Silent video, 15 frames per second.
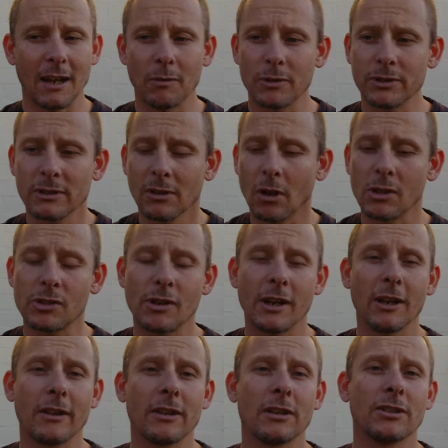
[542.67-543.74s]
I wasn't
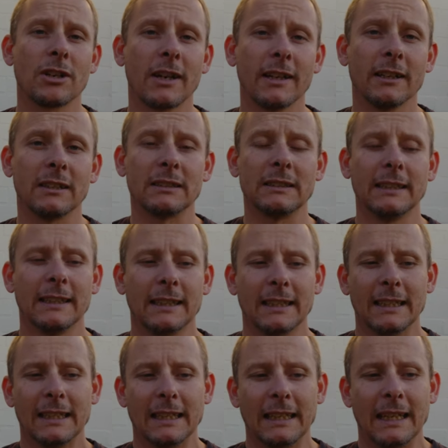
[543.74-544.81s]
concentrating on the trail.
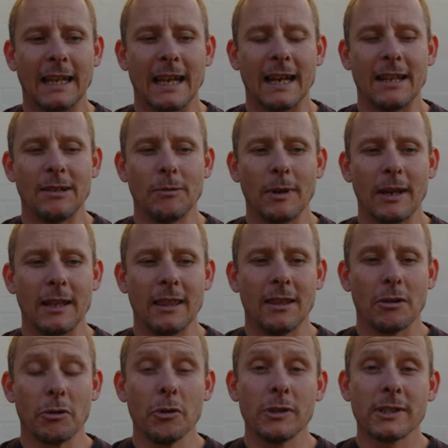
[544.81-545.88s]
And when
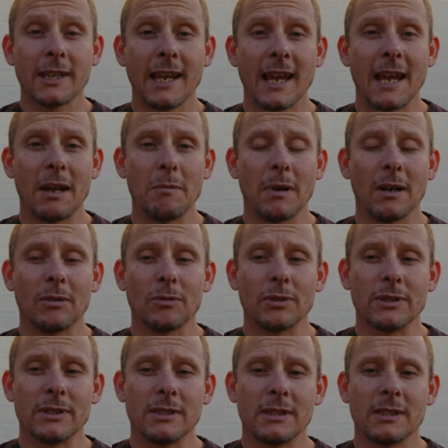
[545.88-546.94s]
the roots came, I
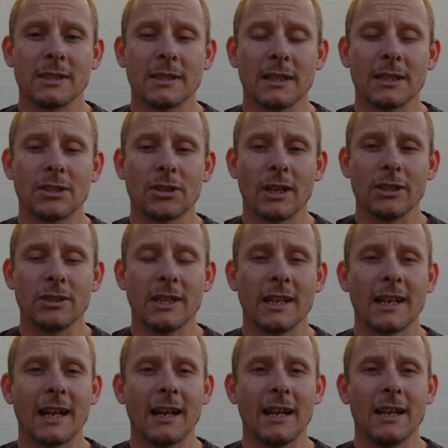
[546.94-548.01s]
was I tried to
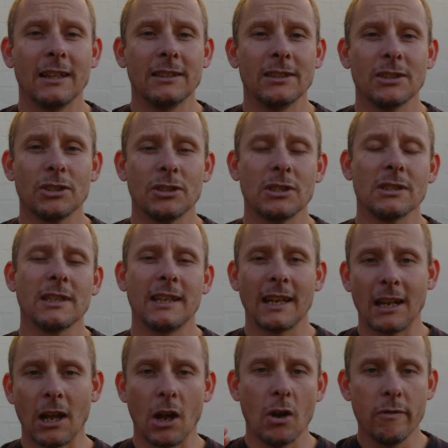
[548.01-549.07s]
get uh, uh just
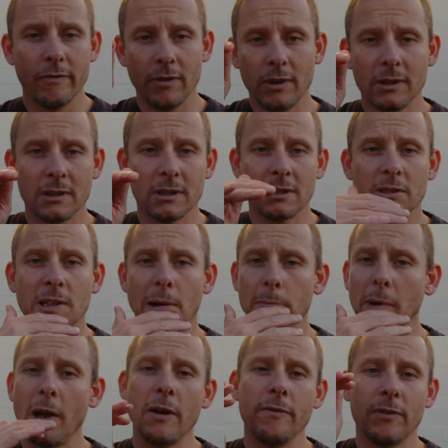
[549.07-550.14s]
get over it, to
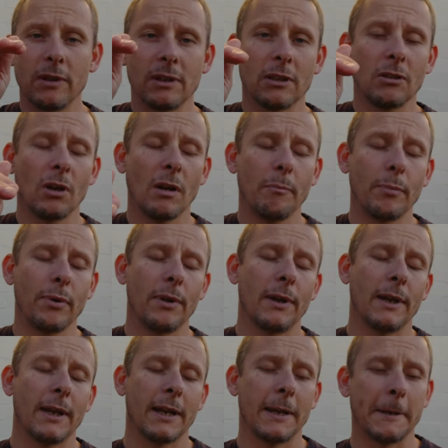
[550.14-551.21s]
jump over at the top.
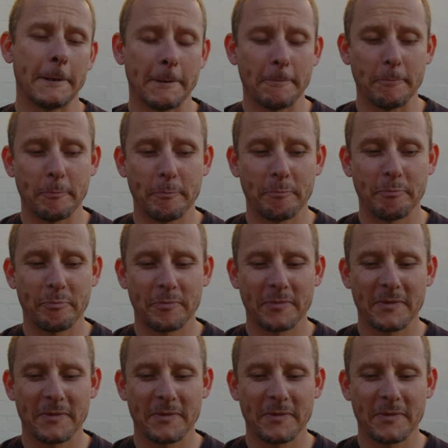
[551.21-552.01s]
Um,